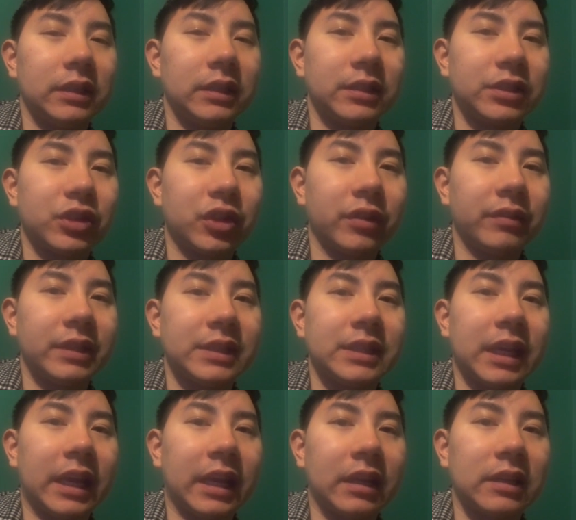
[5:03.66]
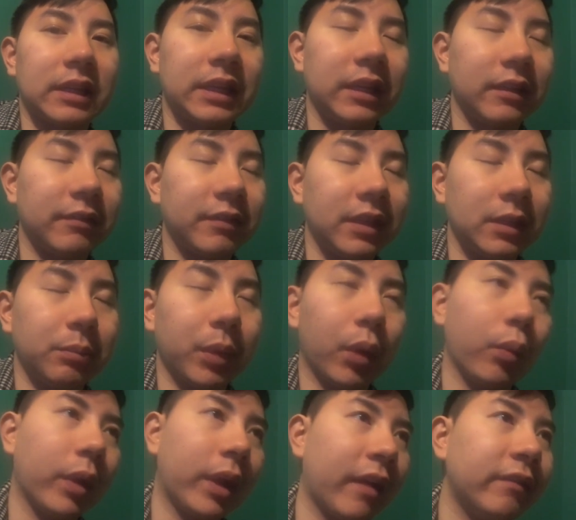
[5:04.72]
service and cleaning fee, but
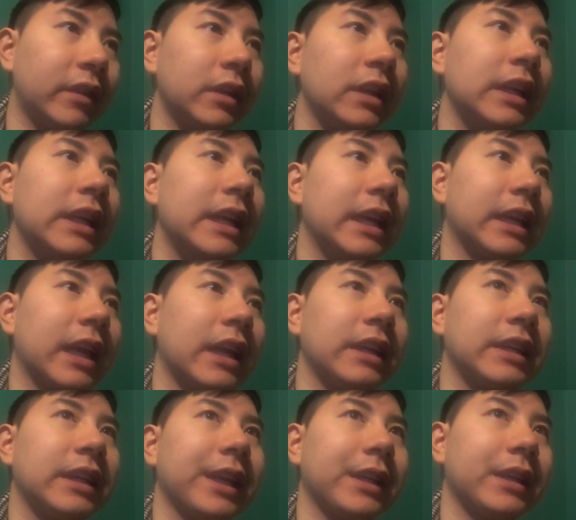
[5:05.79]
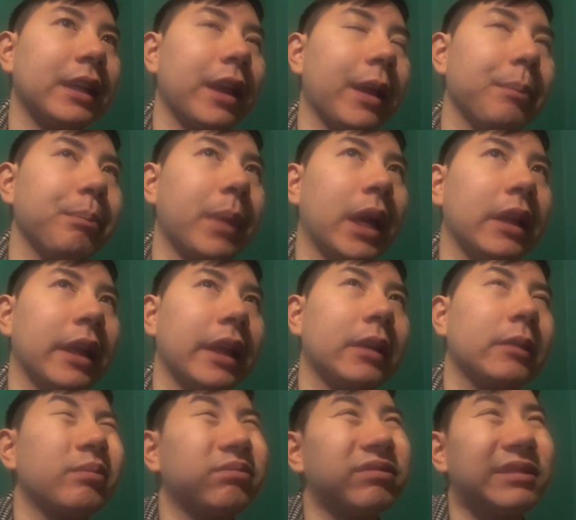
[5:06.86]
whatever. Kind of kicked it up by like,
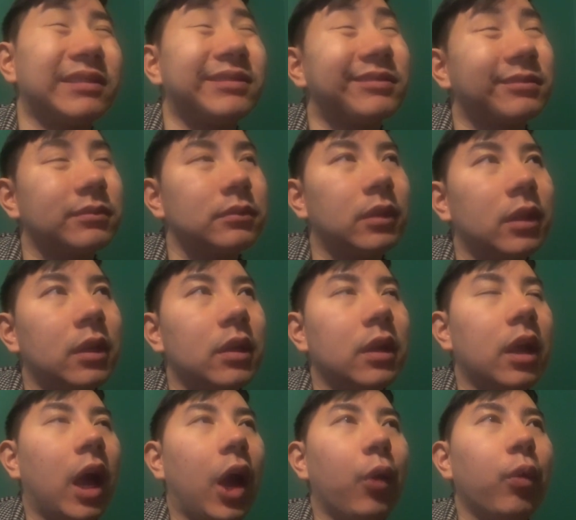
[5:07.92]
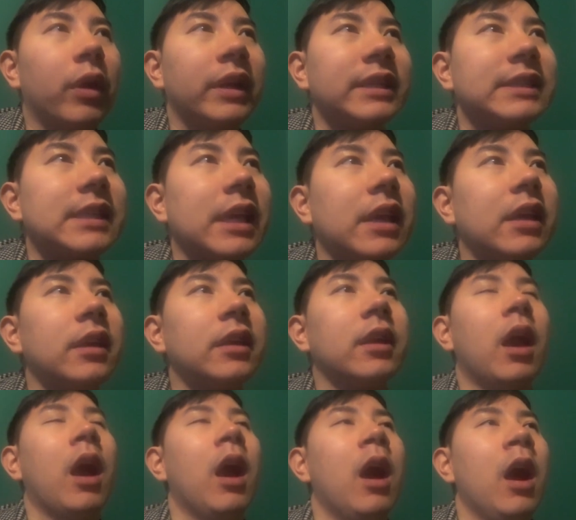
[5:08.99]
I want to say
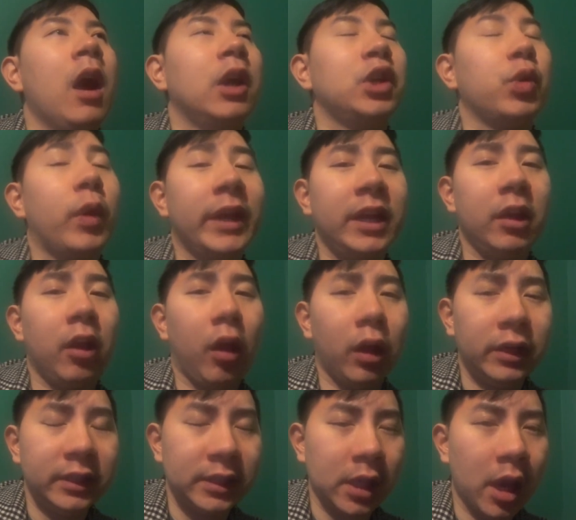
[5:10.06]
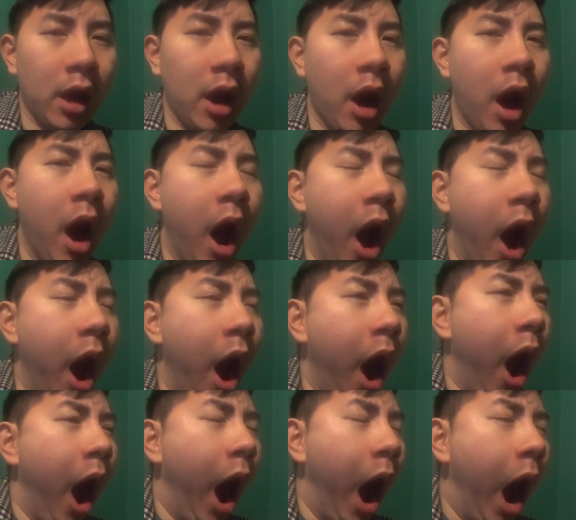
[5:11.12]
$20.
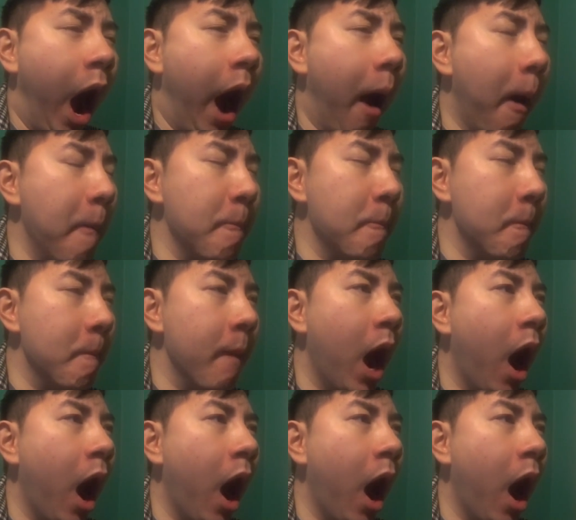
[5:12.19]
Um,